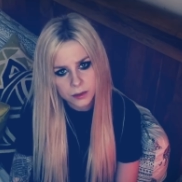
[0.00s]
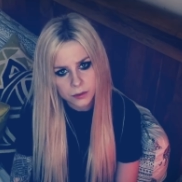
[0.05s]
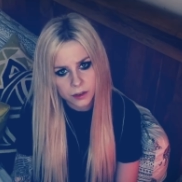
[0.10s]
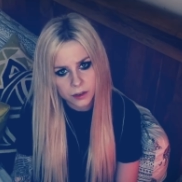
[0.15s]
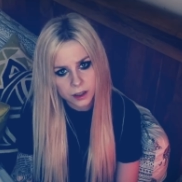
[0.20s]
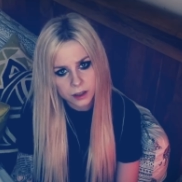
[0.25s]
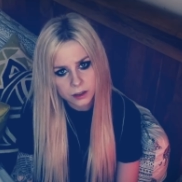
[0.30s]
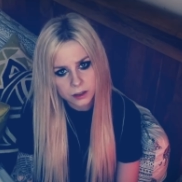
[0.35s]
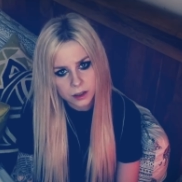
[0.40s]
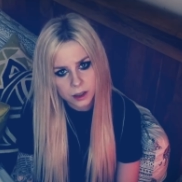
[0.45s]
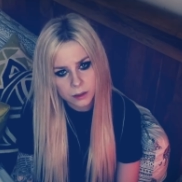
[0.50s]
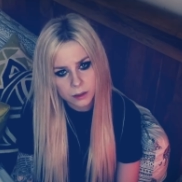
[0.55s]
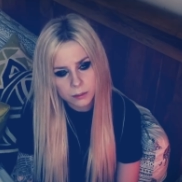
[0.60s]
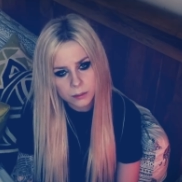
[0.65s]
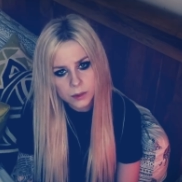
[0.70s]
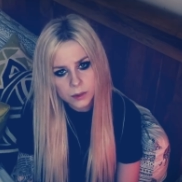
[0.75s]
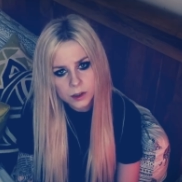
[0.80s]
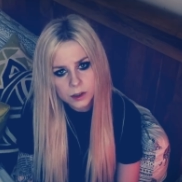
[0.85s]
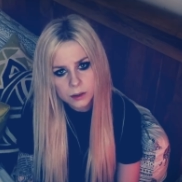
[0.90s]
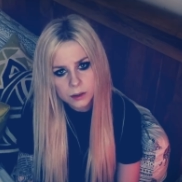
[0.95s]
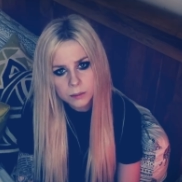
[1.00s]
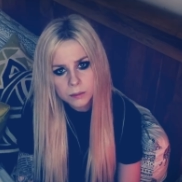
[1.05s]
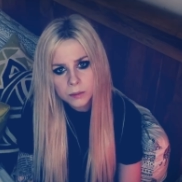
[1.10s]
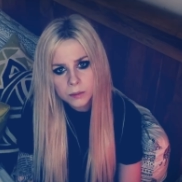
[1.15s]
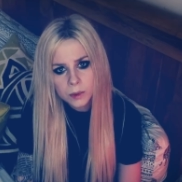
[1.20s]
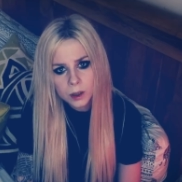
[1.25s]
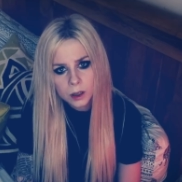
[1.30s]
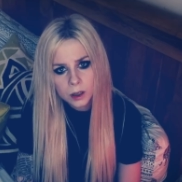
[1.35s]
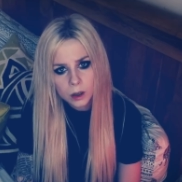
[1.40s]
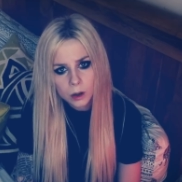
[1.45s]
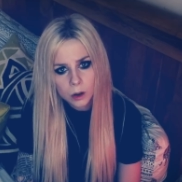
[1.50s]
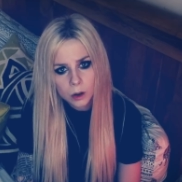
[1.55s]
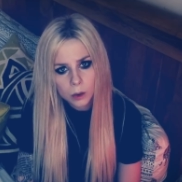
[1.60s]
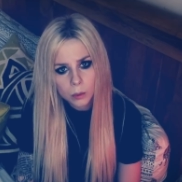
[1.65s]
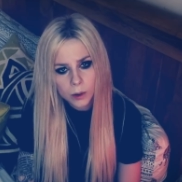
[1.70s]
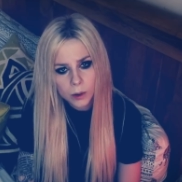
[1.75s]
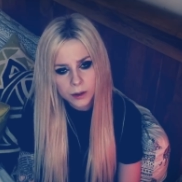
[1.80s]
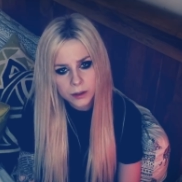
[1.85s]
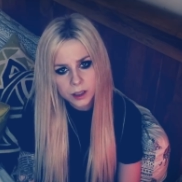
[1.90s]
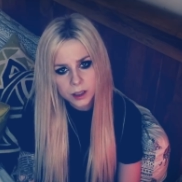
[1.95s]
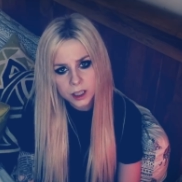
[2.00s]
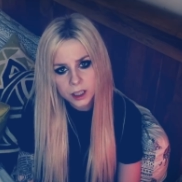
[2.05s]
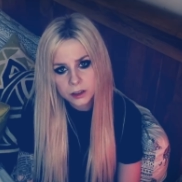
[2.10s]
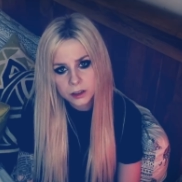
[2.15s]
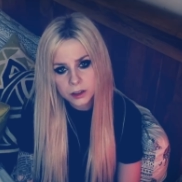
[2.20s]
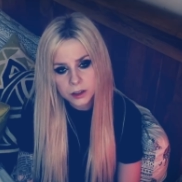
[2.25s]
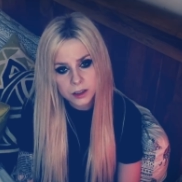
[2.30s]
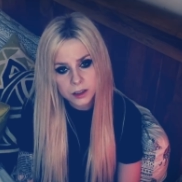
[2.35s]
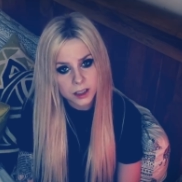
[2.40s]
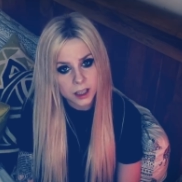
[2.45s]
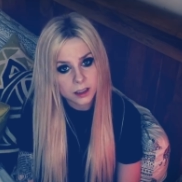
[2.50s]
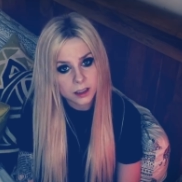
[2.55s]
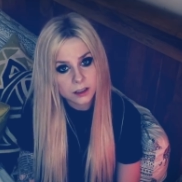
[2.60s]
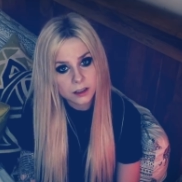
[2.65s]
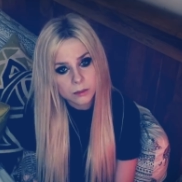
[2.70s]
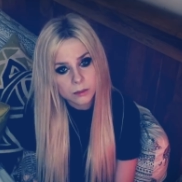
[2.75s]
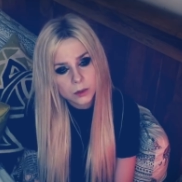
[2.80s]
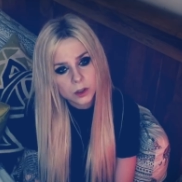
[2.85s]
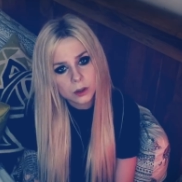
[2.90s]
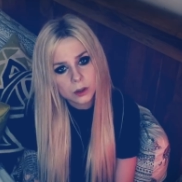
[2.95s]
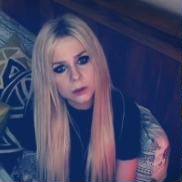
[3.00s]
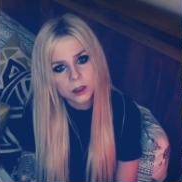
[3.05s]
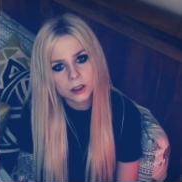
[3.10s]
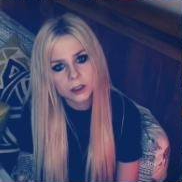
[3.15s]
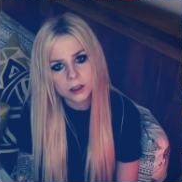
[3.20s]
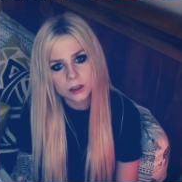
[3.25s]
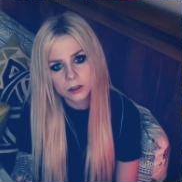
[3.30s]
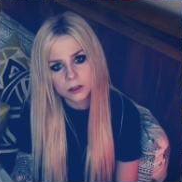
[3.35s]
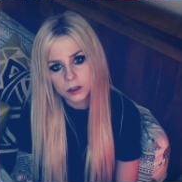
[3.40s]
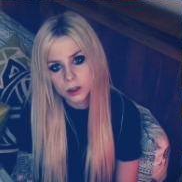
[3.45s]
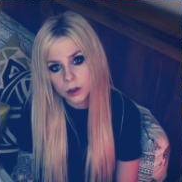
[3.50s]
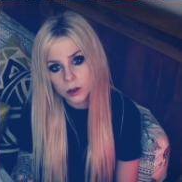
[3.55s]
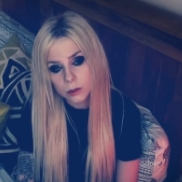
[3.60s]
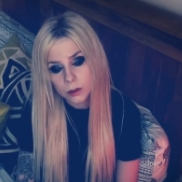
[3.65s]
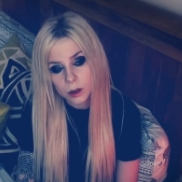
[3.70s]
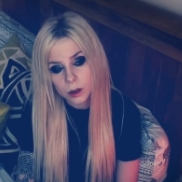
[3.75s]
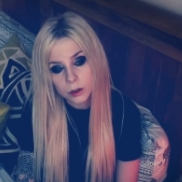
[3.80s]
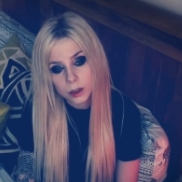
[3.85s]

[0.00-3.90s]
his victims or whether he just takes them to an unknown